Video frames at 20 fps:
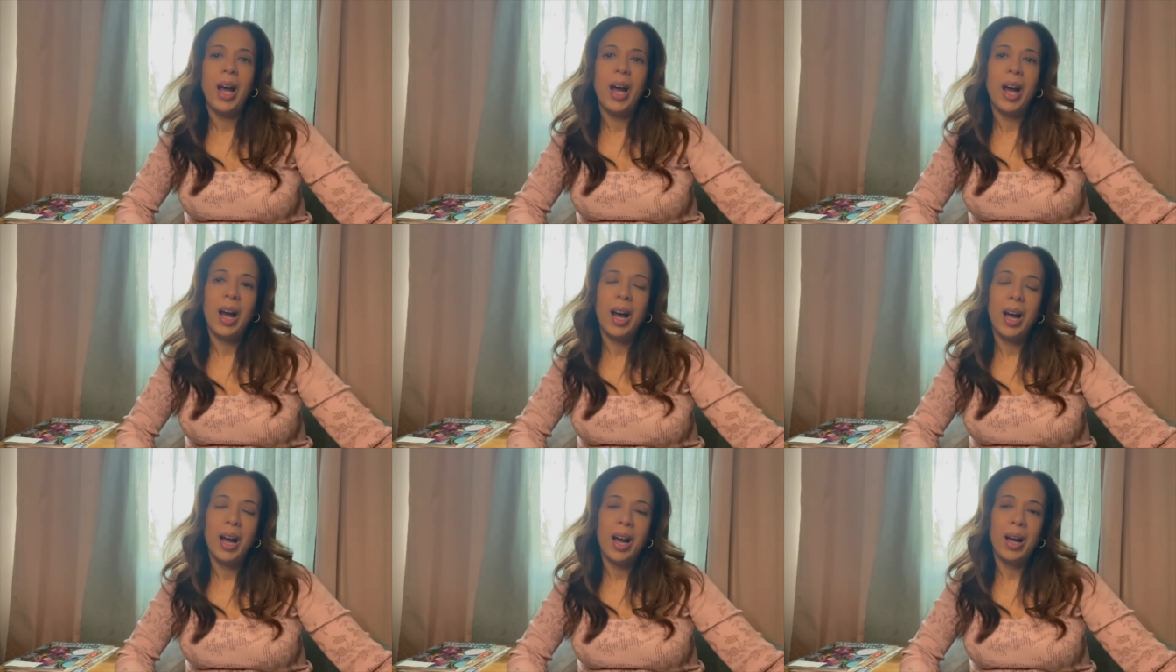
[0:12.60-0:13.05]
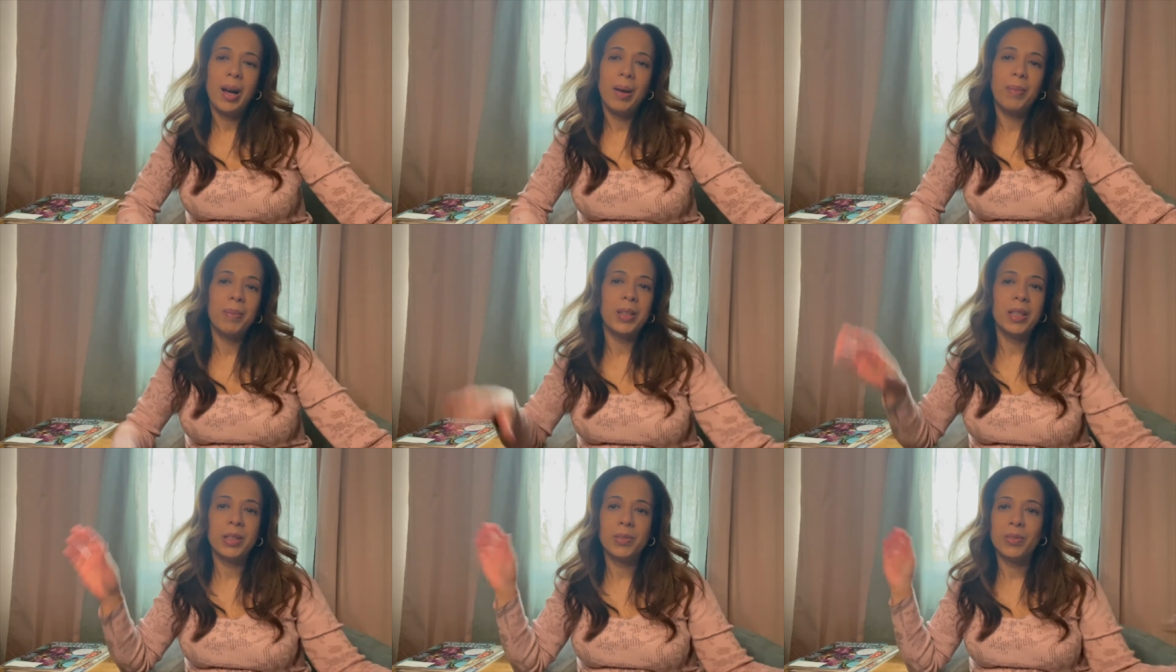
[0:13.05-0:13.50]

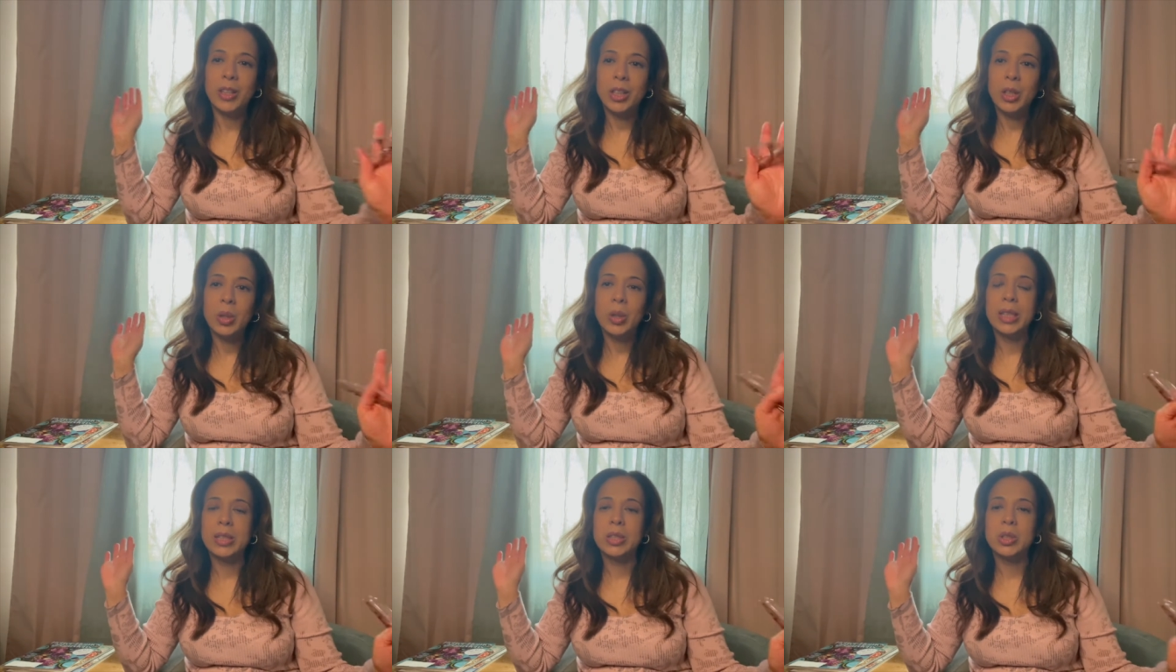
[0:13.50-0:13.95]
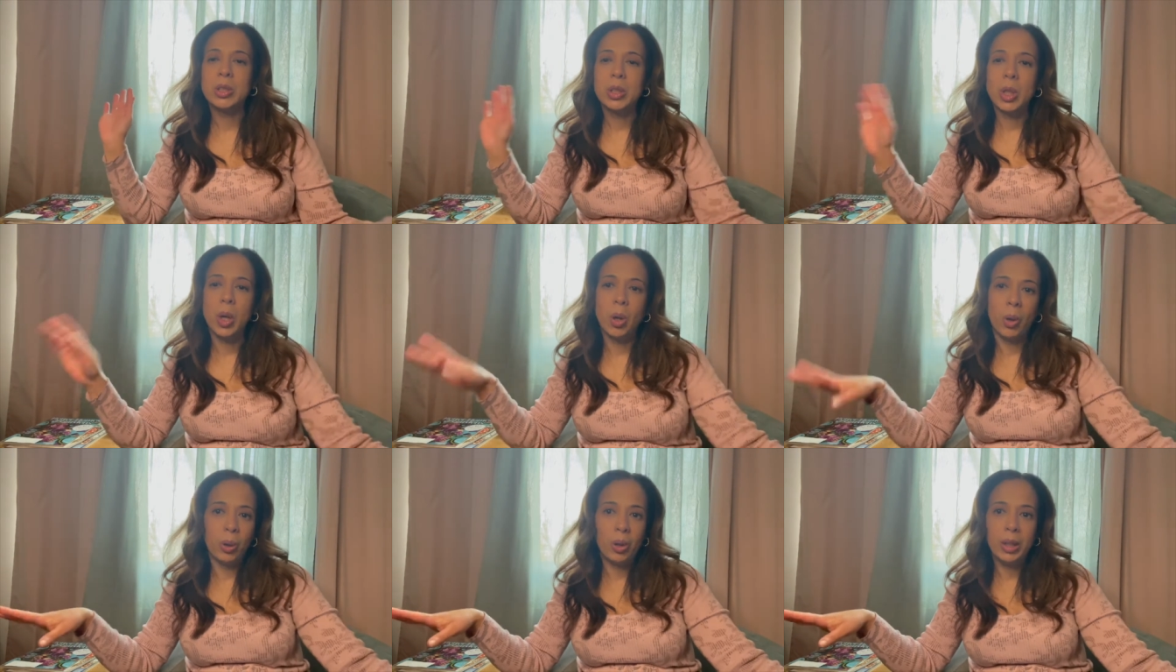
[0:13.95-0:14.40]
Um, this video is
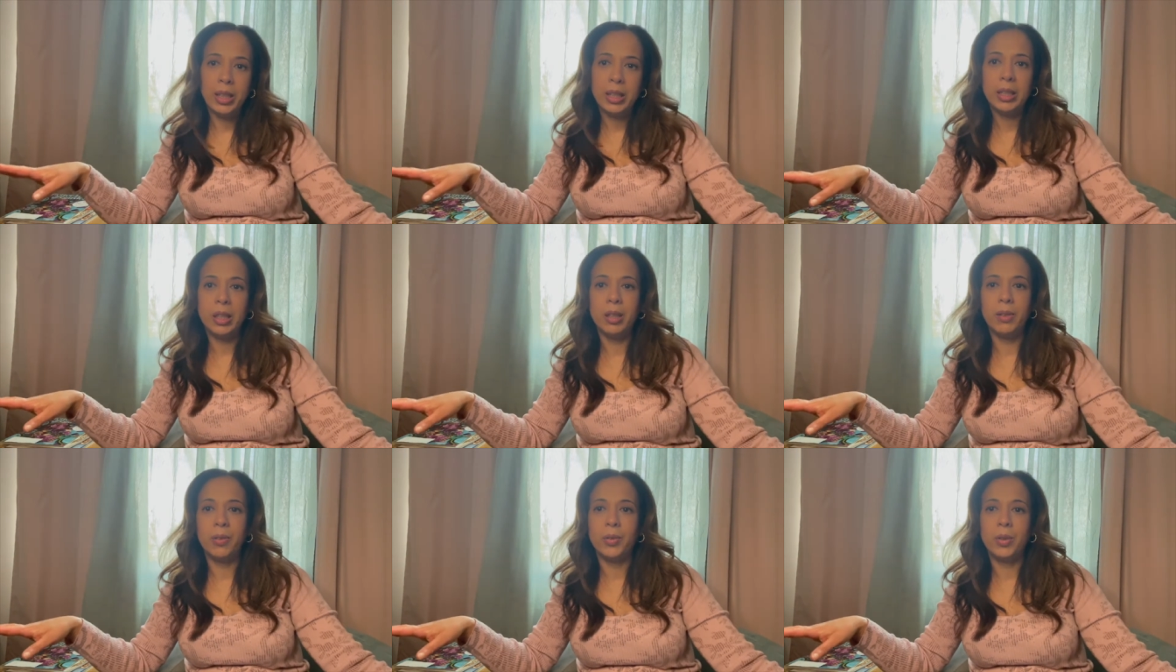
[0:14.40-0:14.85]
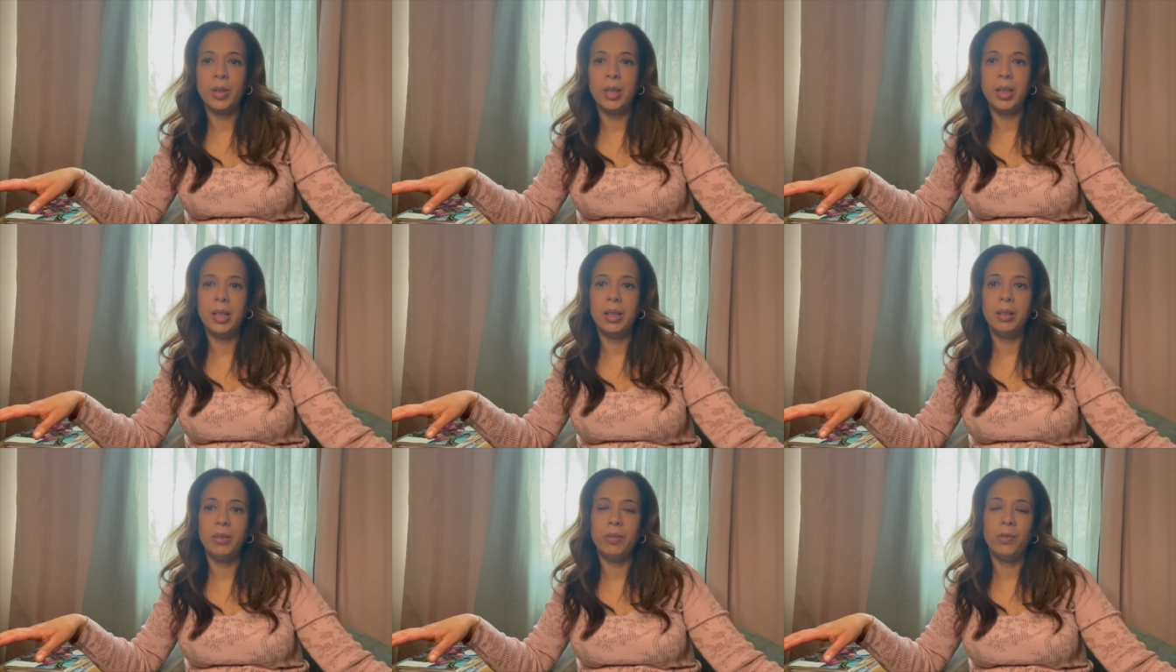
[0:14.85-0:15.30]
totally
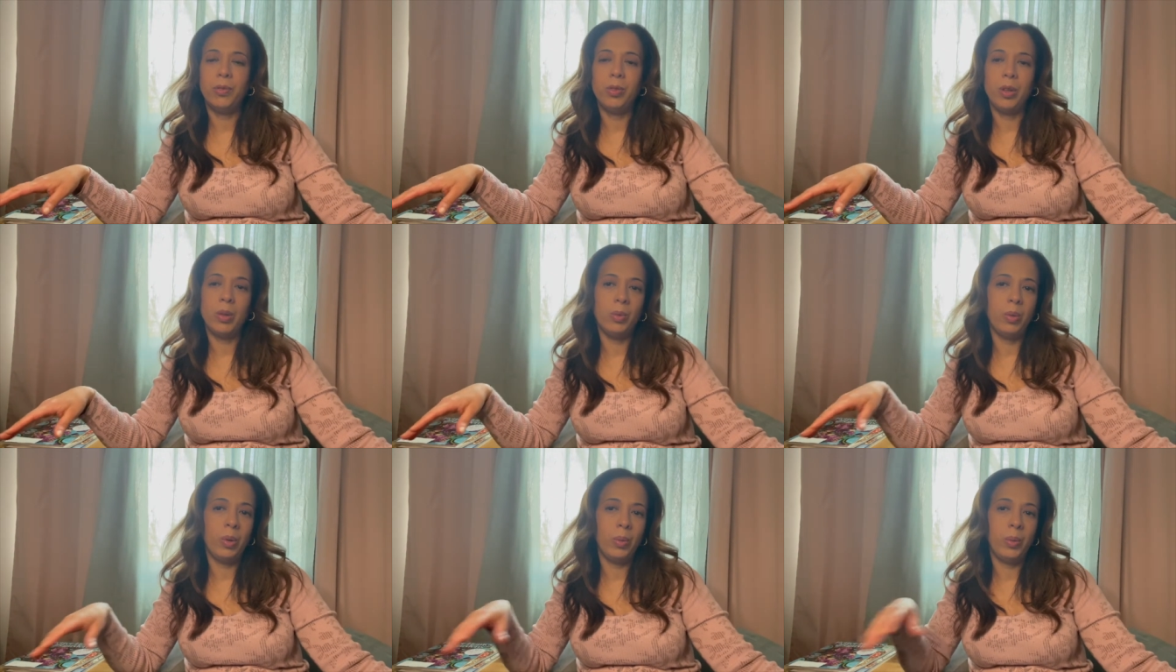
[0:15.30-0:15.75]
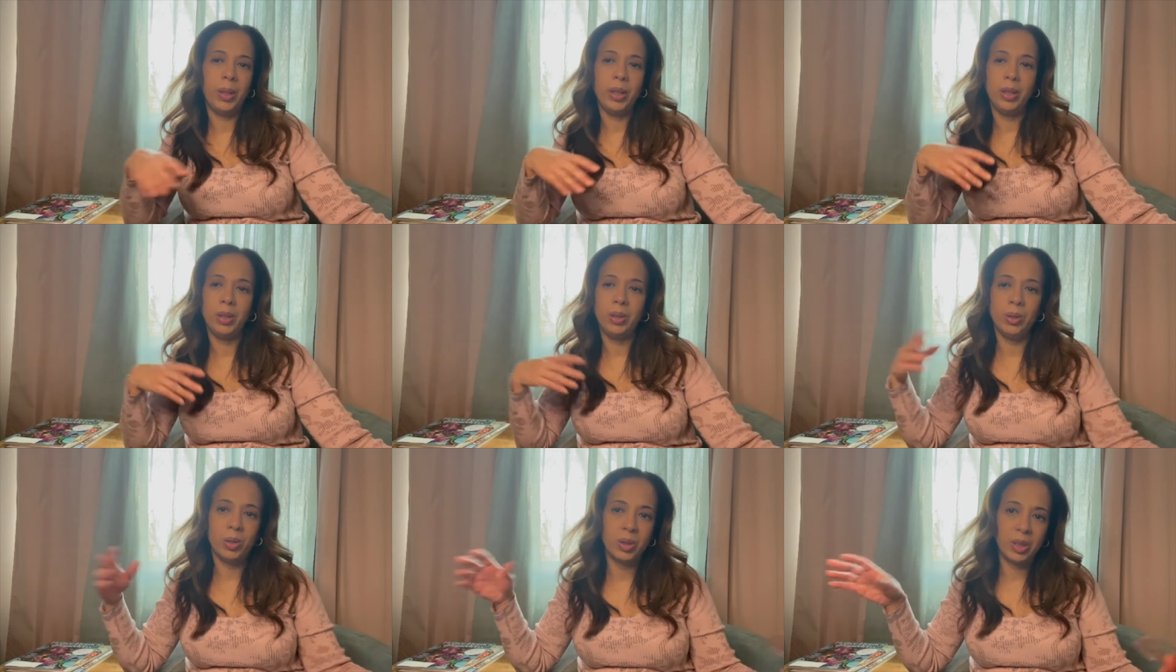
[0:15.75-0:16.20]
different from what we
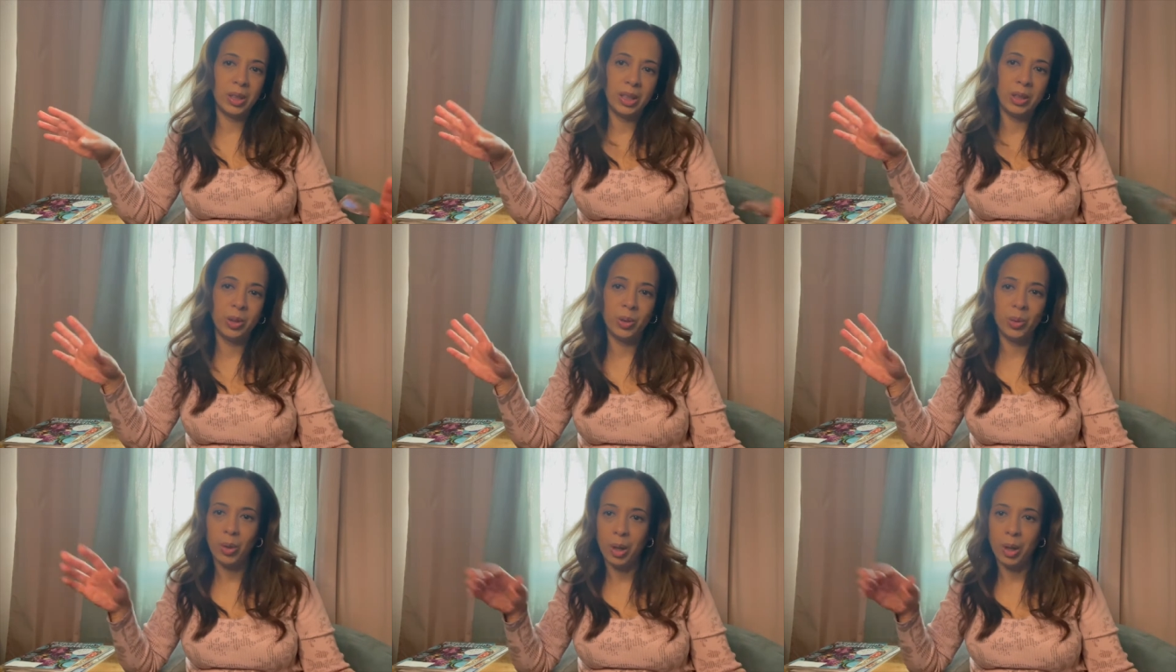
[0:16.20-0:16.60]
usually do,